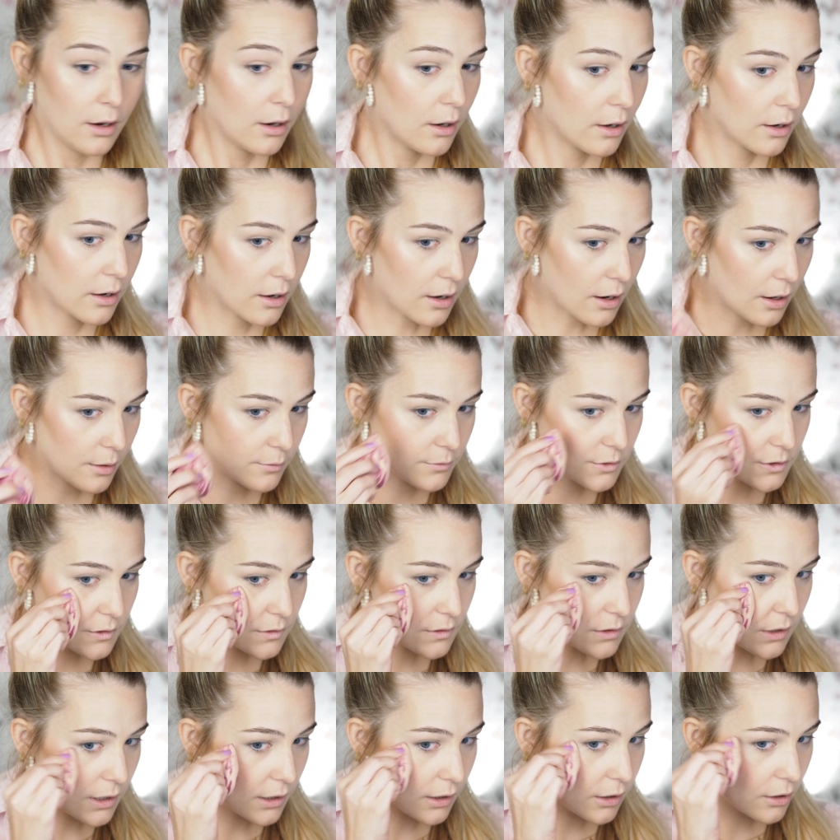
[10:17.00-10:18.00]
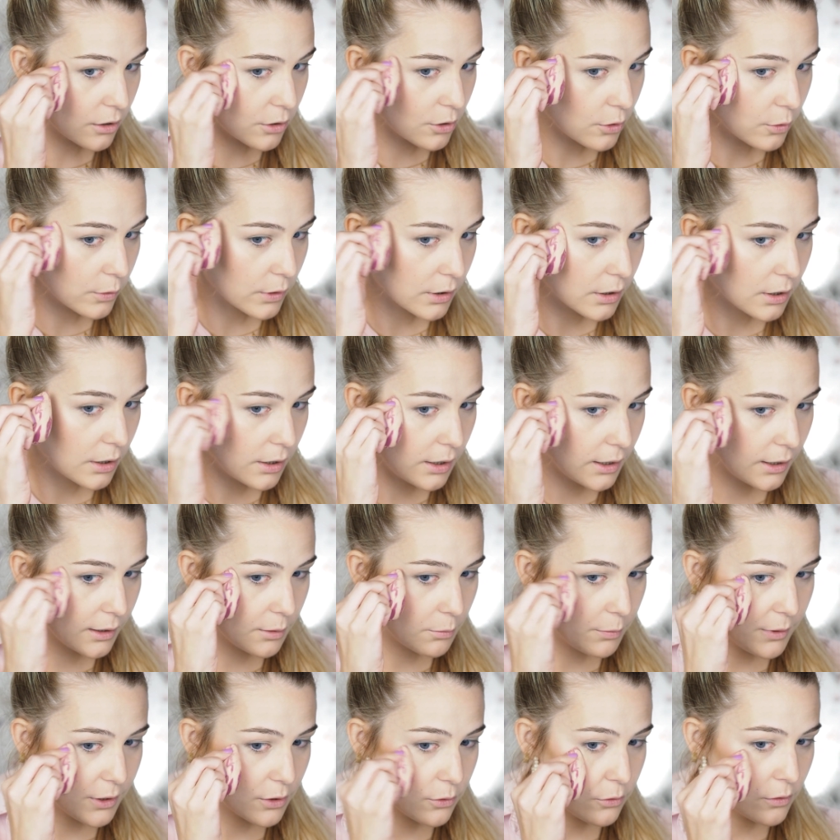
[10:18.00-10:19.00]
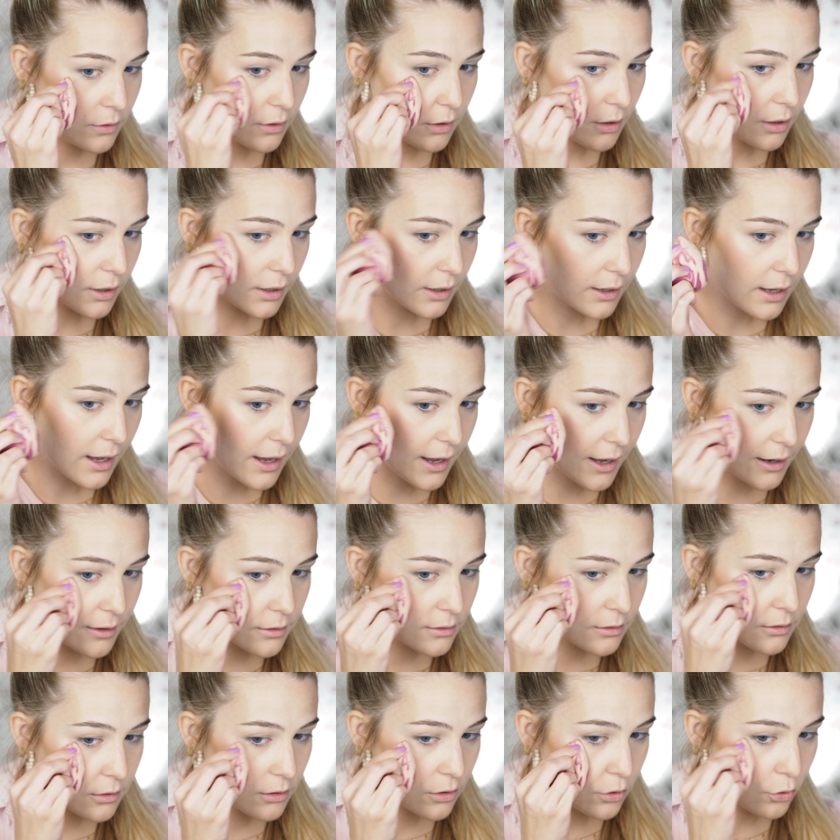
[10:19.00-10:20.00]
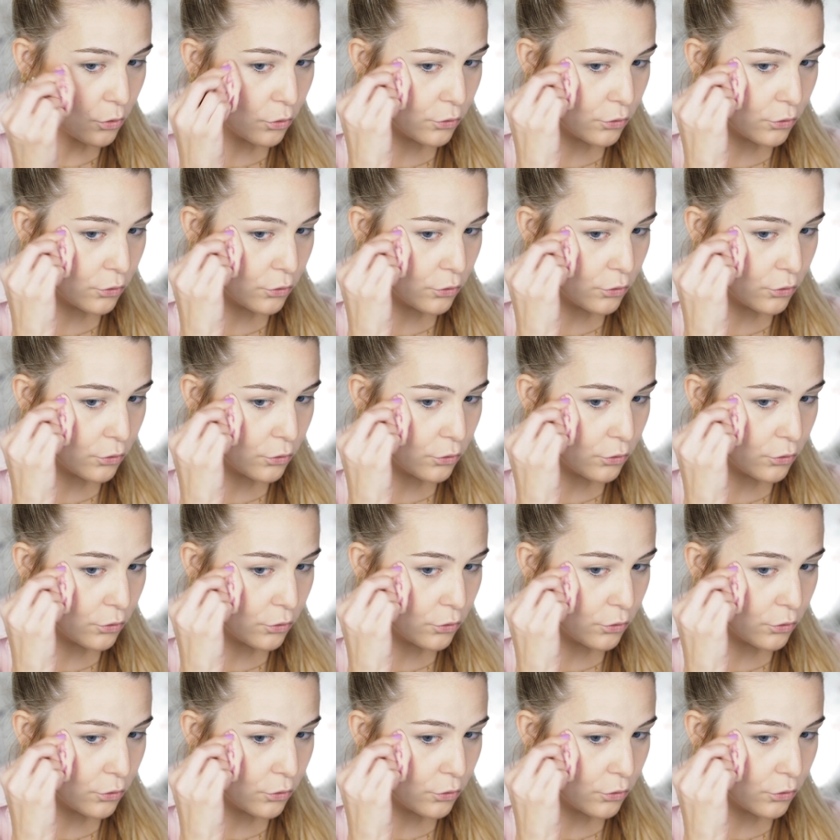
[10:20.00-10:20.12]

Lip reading: And I'm just like going a little bit again